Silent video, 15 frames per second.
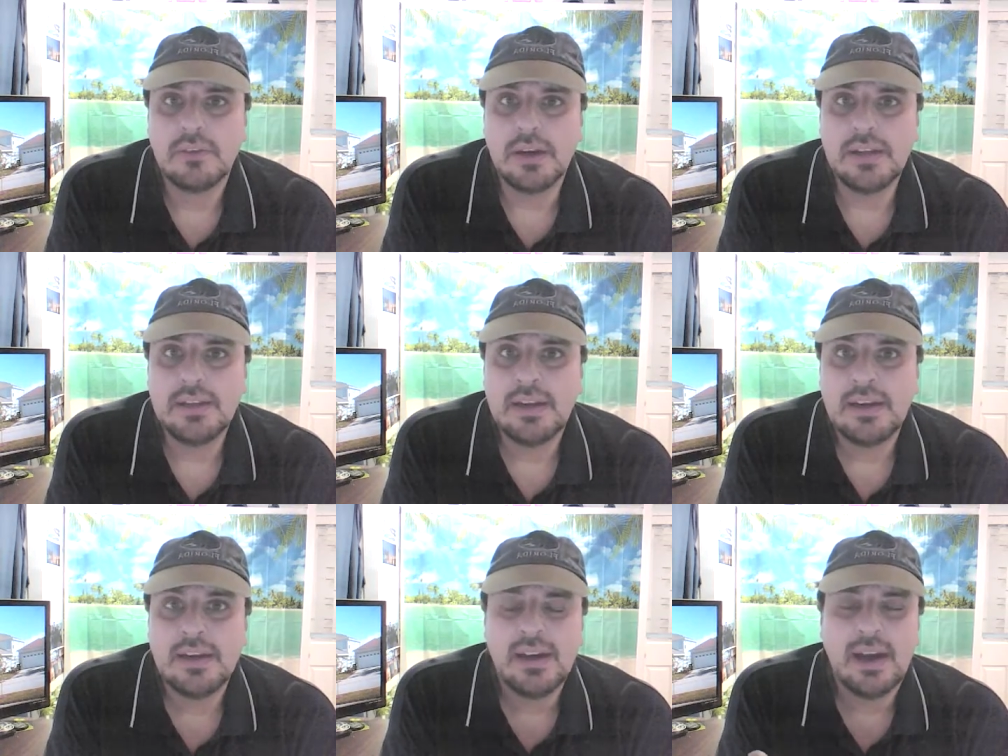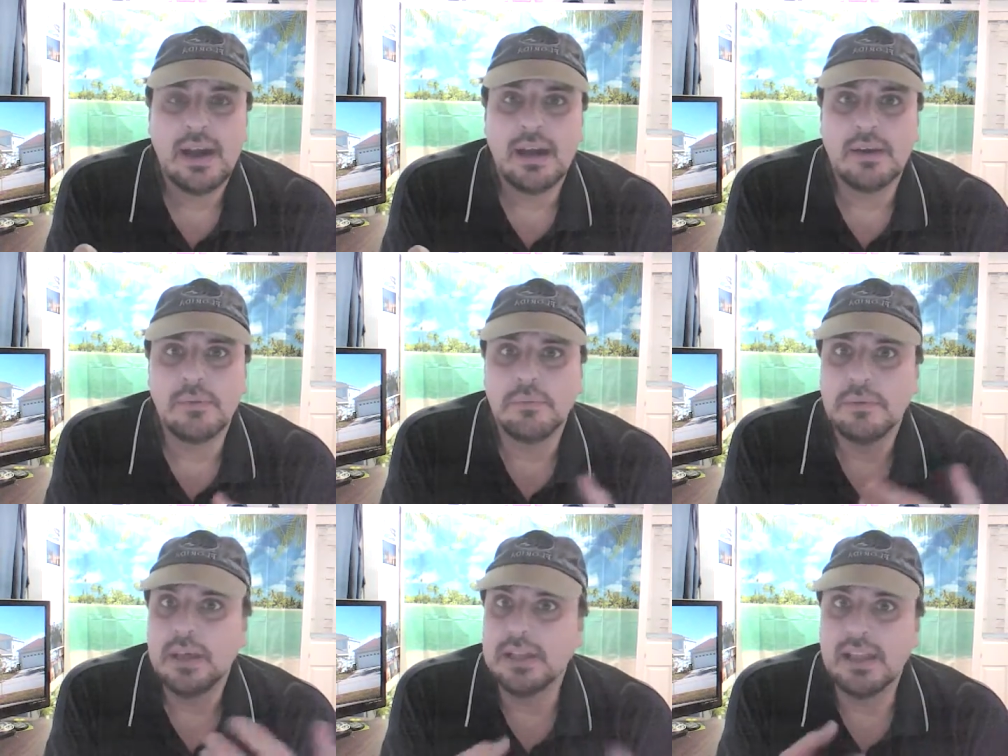right?
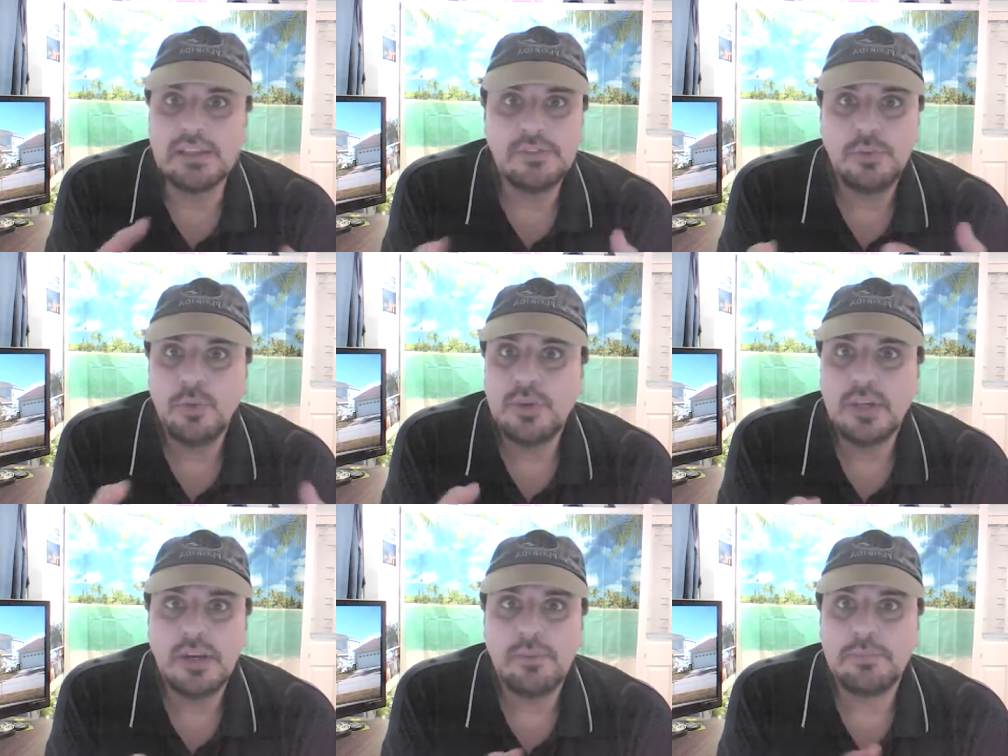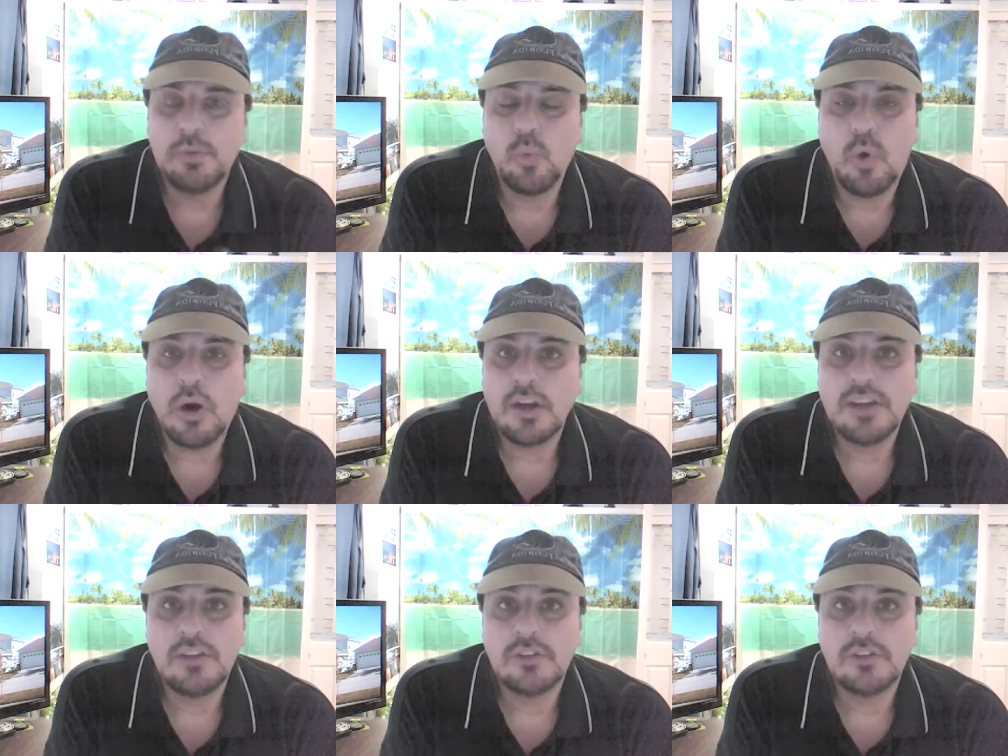Unless you get up and walk